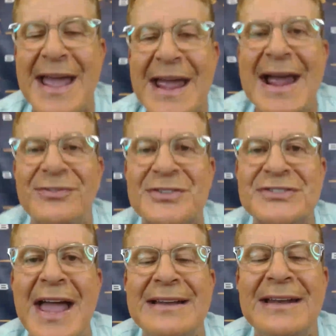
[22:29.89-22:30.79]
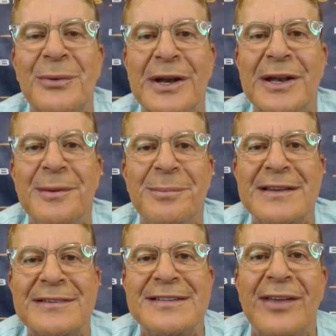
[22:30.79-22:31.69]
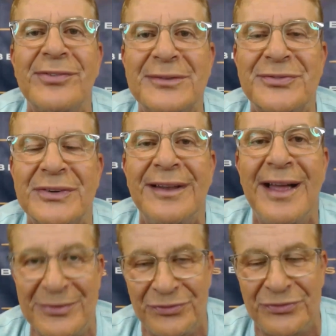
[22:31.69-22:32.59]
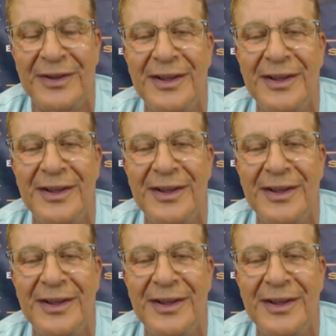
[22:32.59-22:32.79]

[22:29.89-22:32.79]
after saying that he wanted to be a Celtic for life.